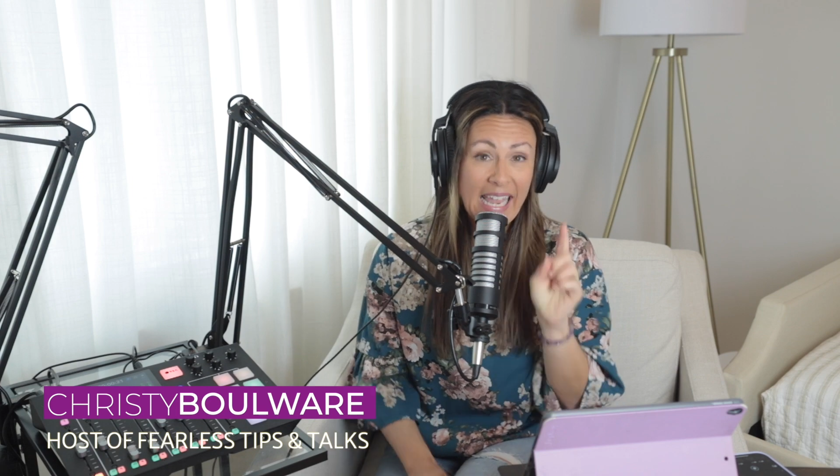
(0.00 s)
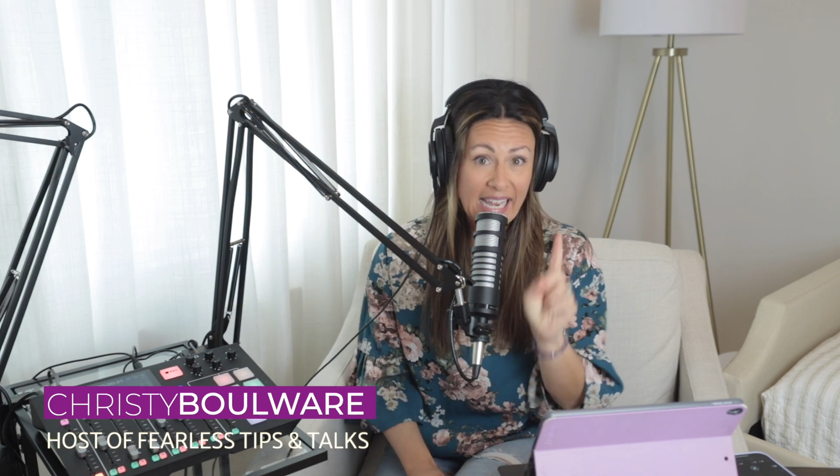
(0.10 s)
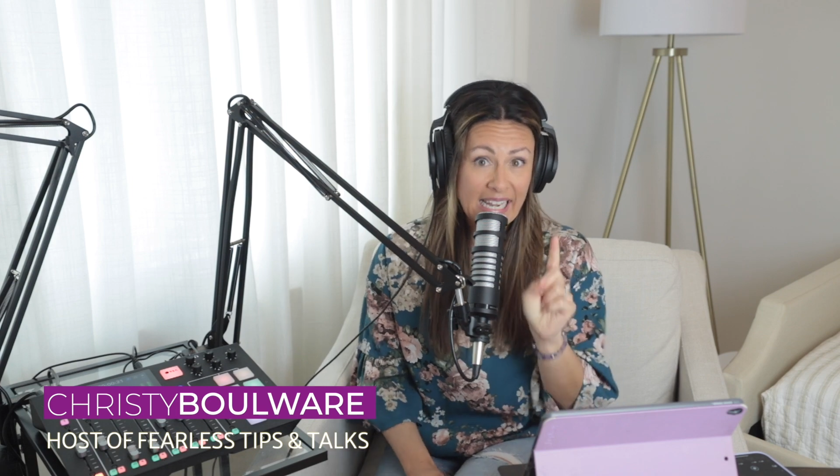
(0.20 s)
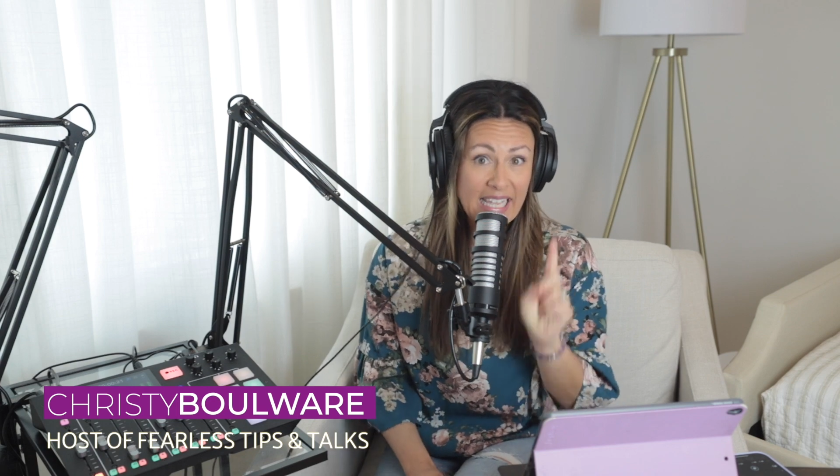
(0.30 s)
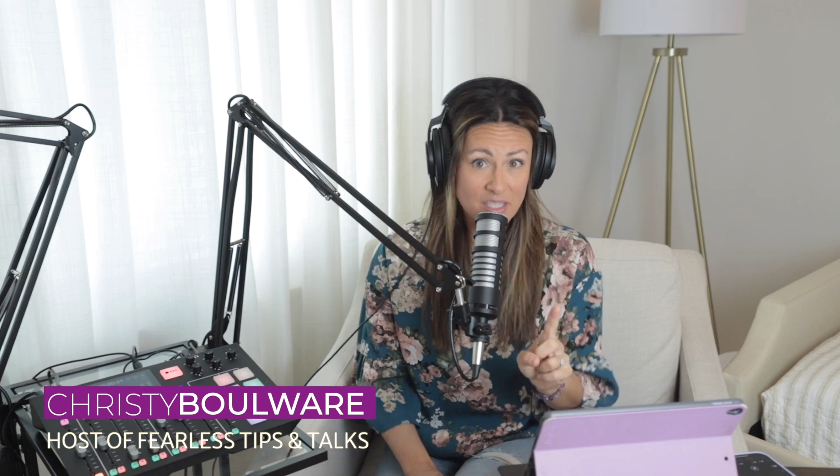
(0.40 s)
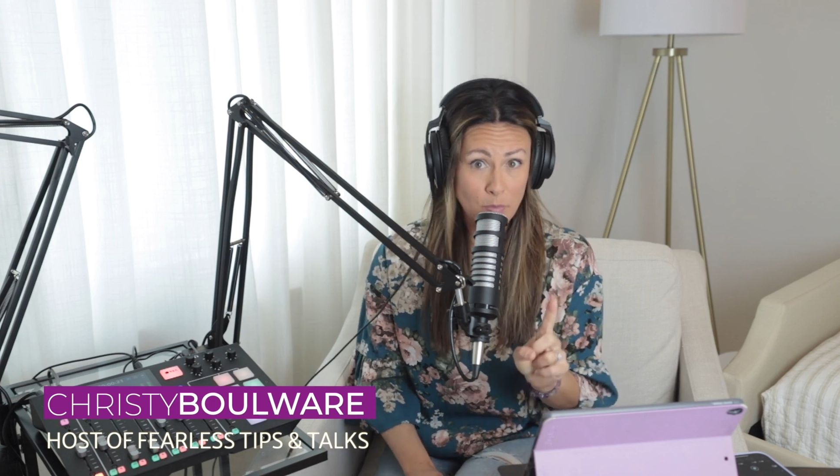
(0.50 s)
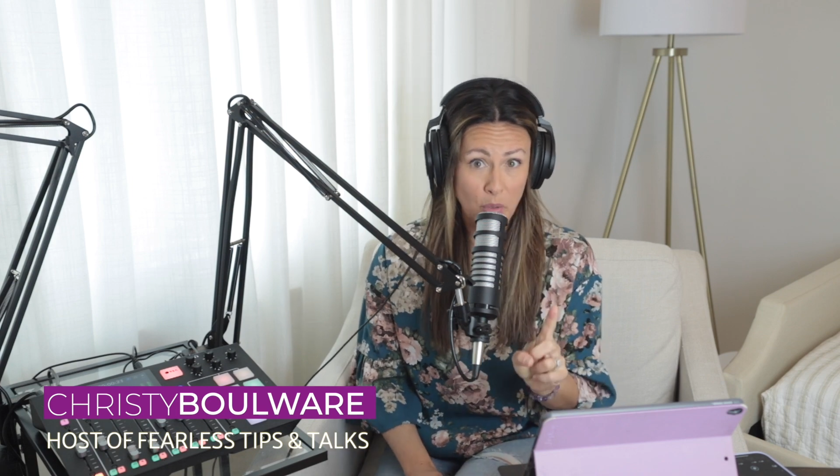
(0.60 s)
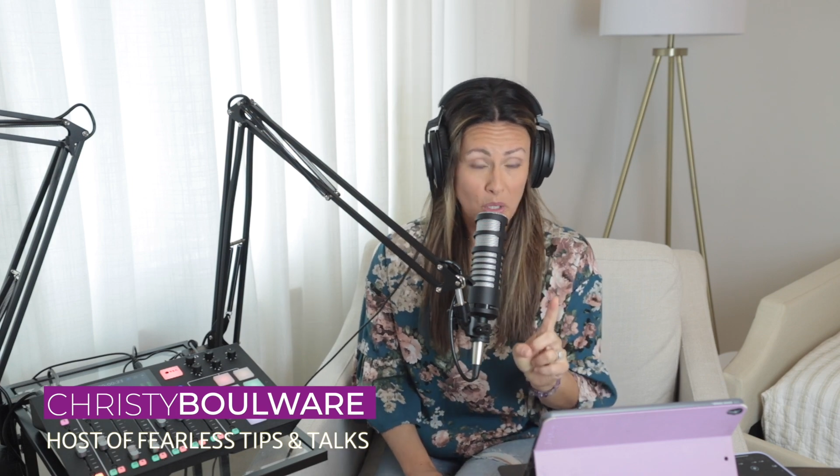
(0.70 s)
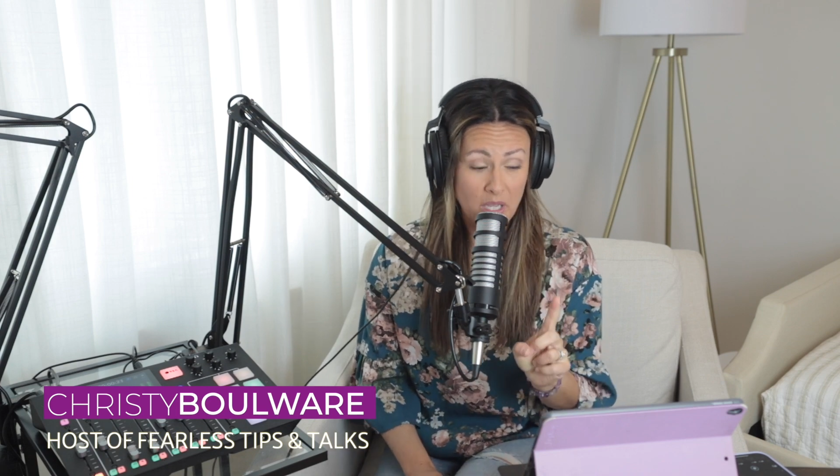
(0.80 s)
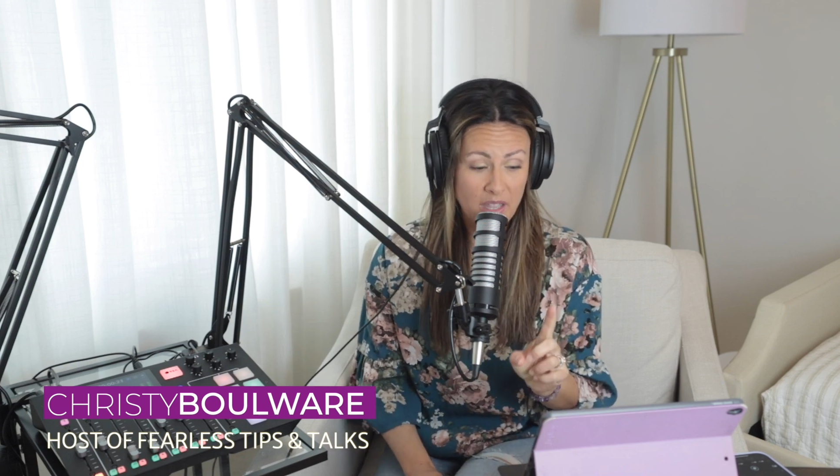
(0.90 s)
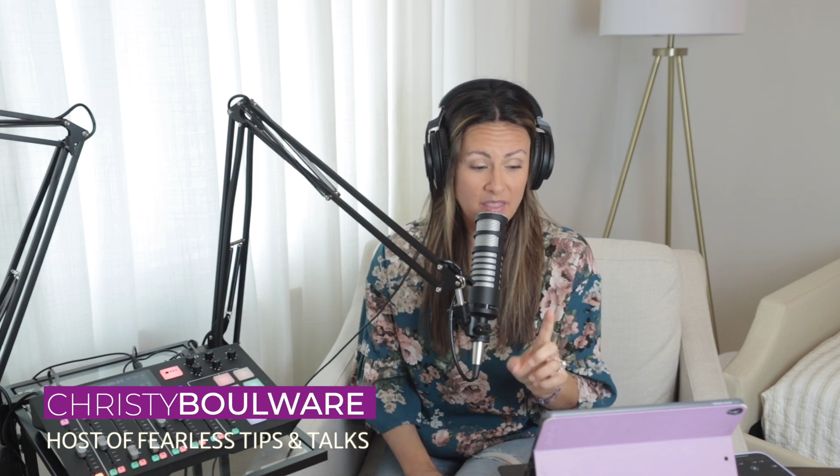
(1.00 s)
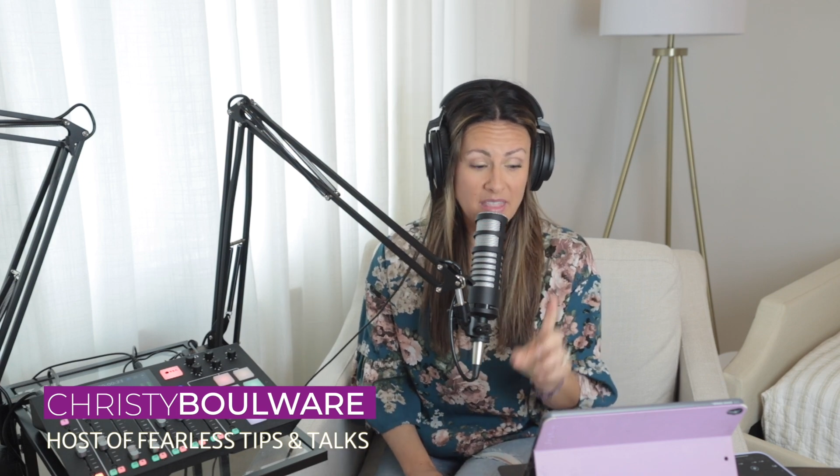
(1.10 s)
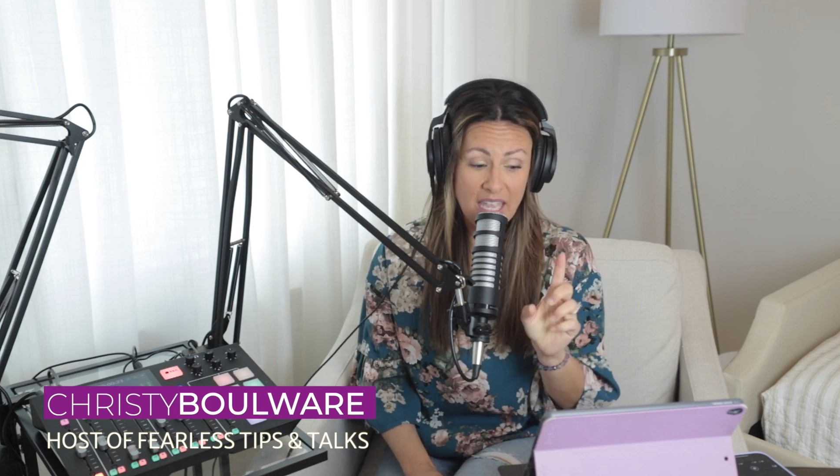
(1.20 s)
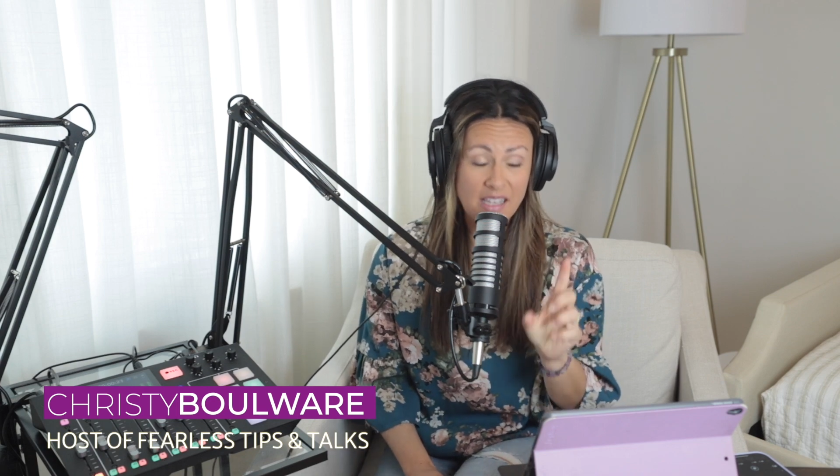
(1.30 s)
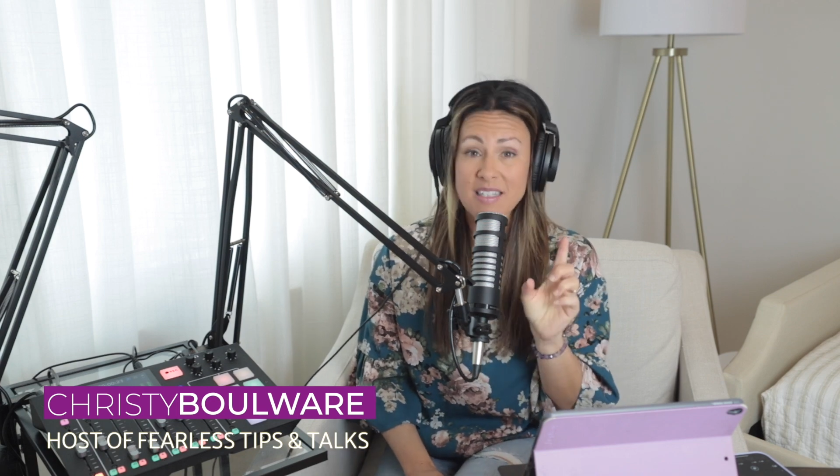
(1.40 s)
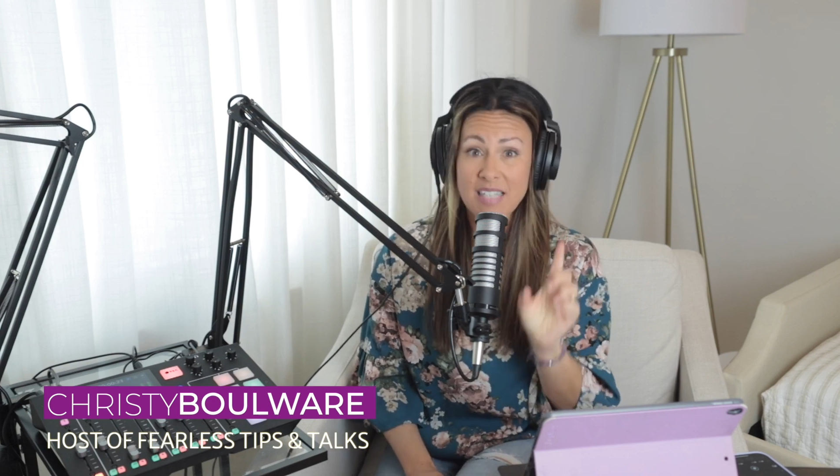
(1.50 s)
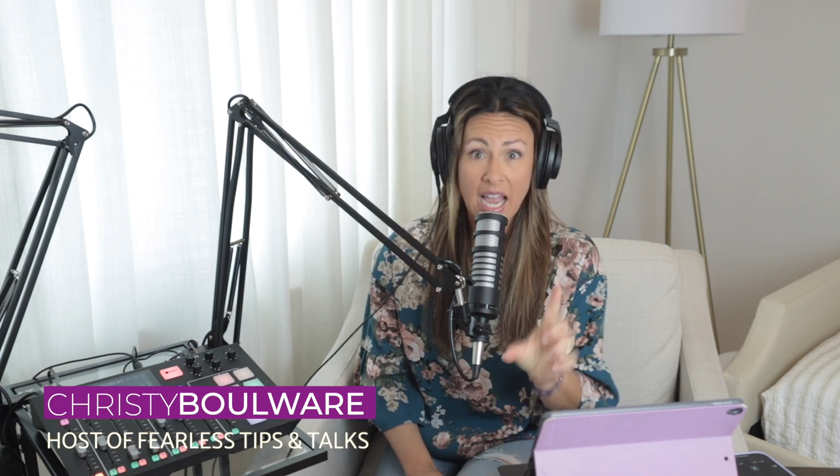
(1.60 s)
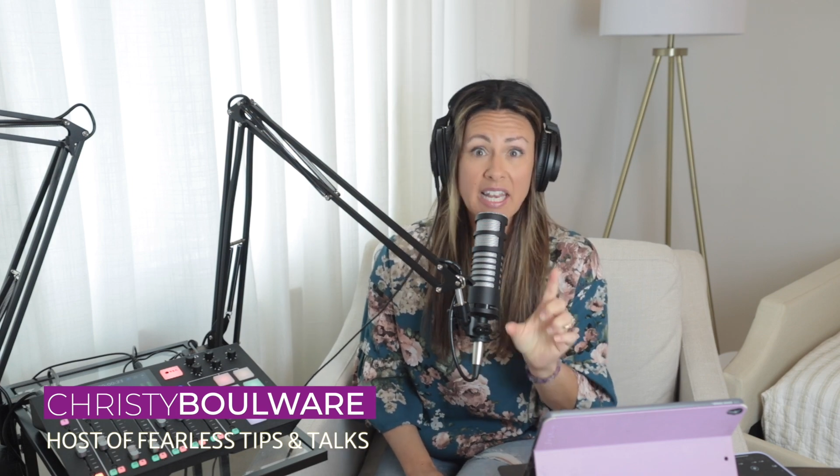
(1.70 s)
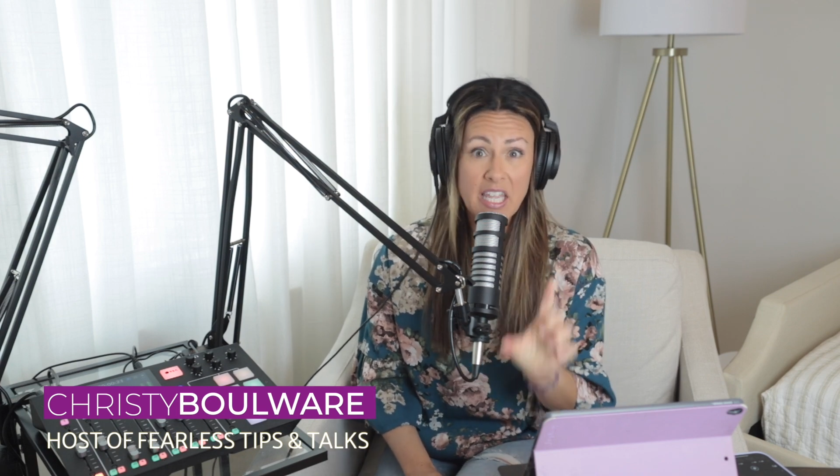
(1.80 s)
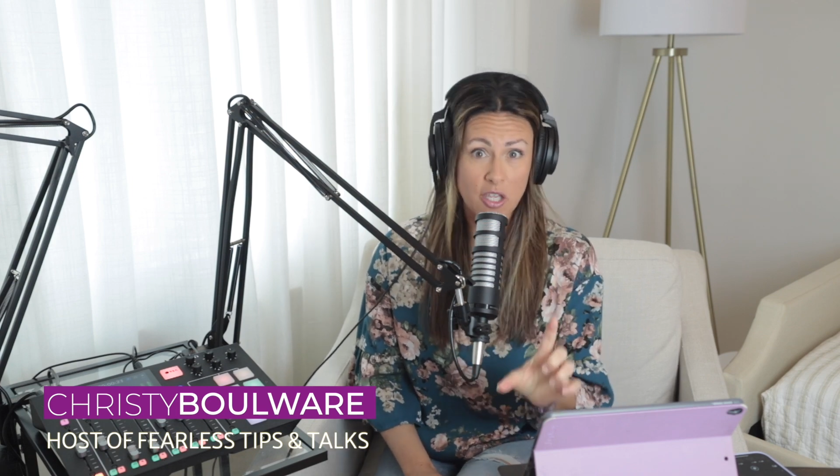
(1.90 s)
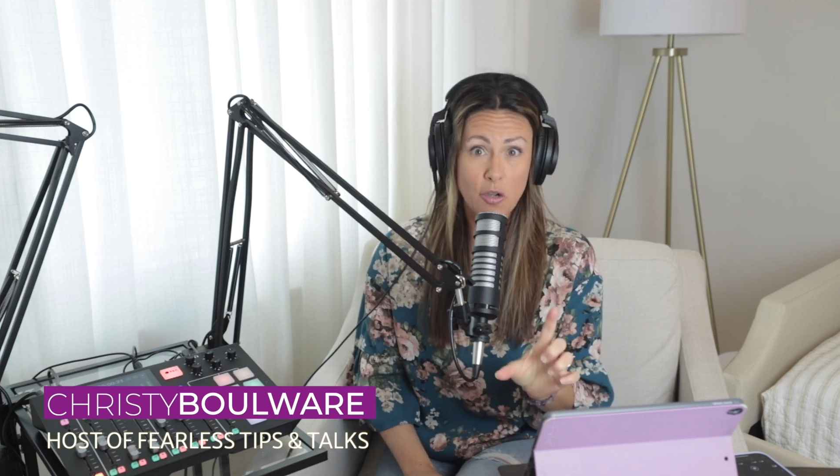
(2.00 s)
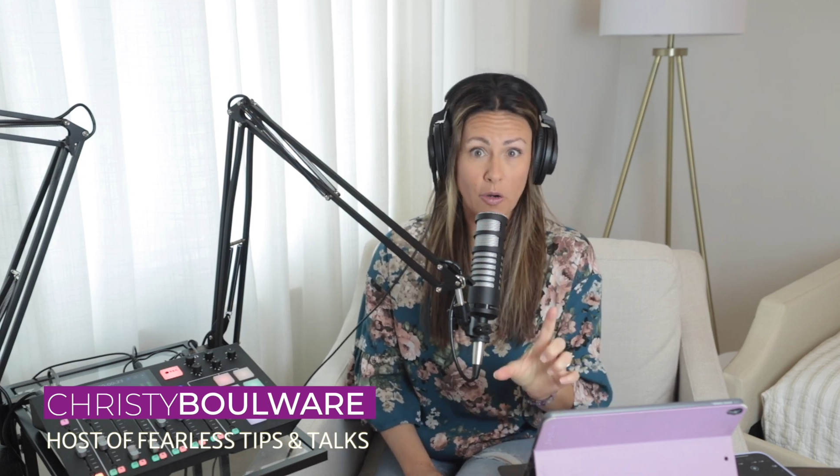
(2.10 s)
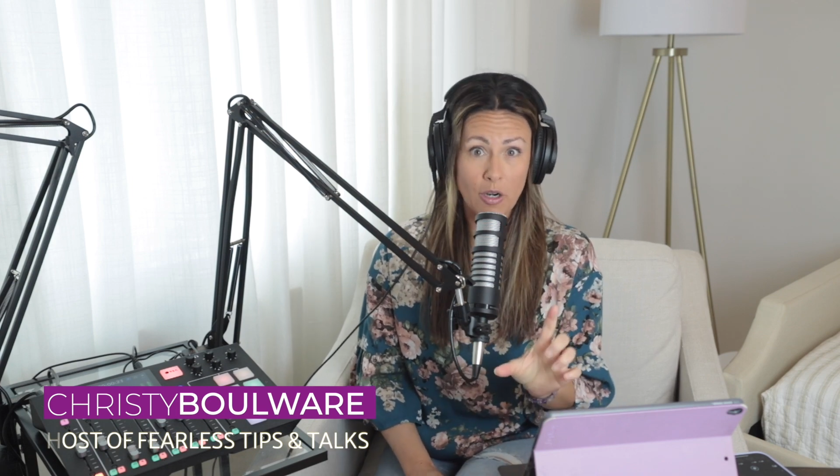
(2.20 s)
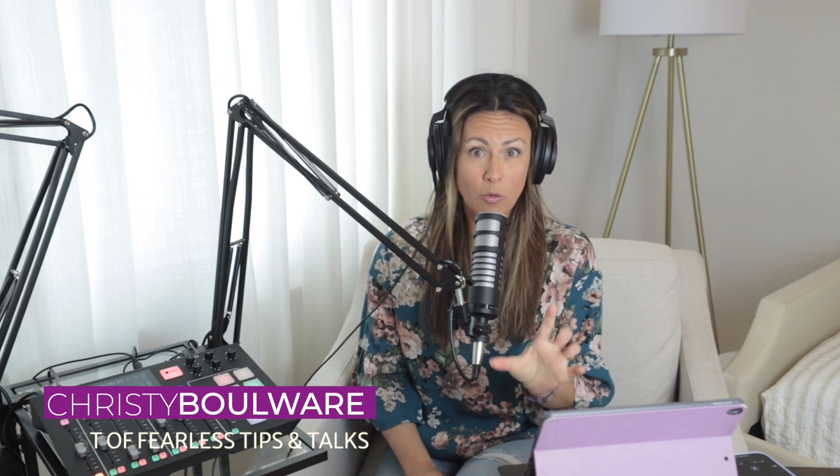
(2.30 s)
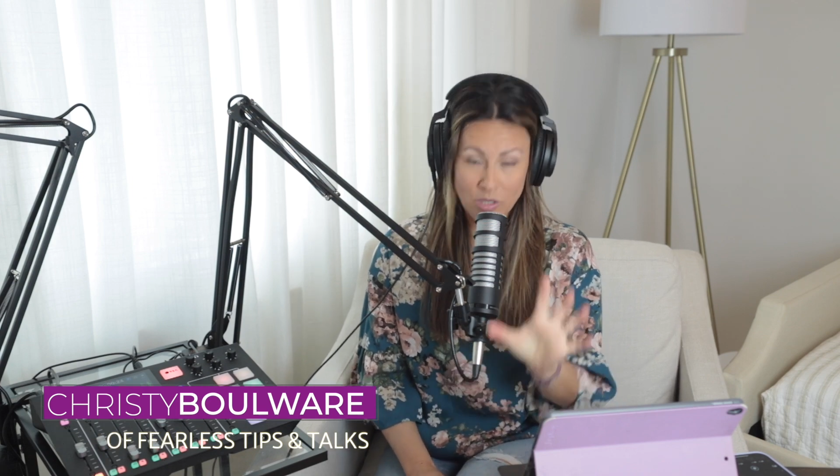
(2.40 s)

In his book, The Anxiety Cure,